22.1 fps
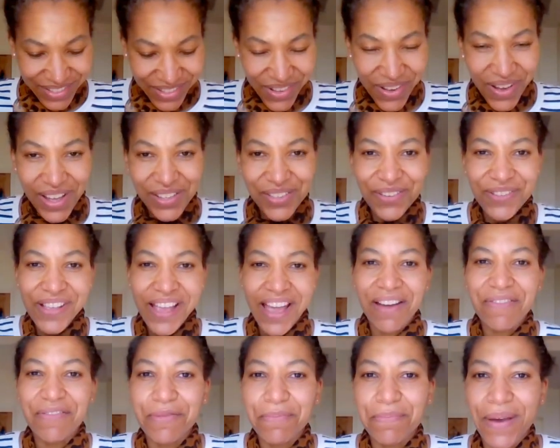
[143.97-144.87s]
so I don't
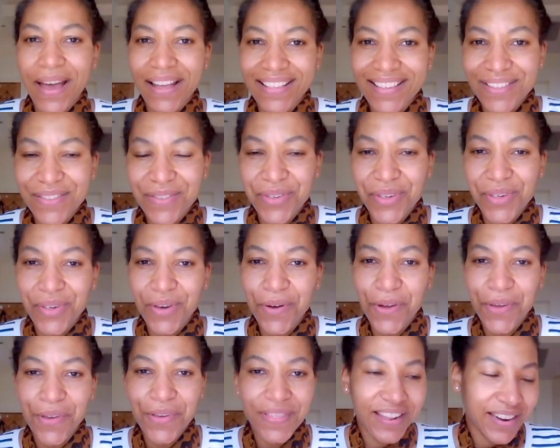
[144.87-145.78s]
have the pattern to show
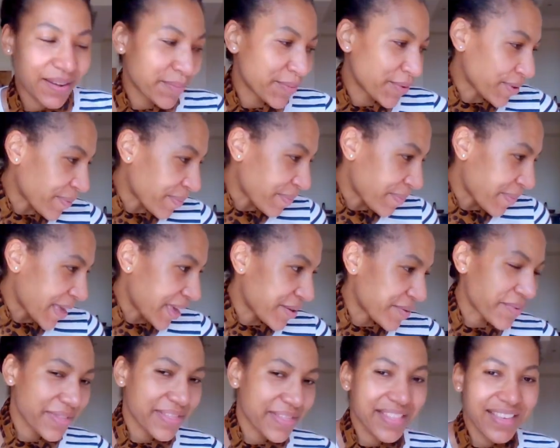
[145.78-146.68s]
you that I'm going to
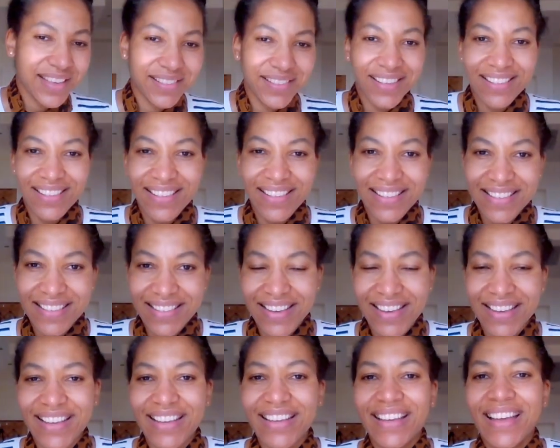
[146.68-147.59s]
make with this because it's
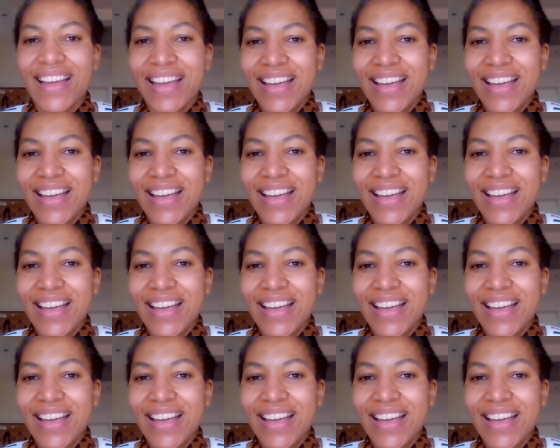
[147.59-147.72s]
a,